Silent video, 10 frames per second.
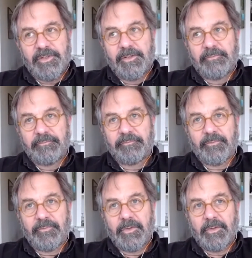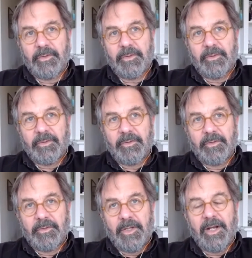And
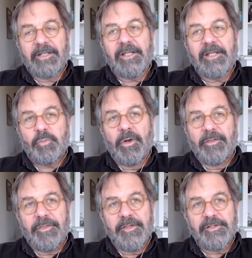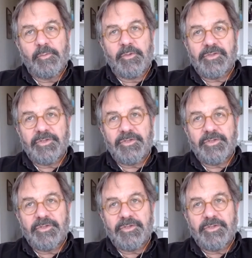I guess one of the things which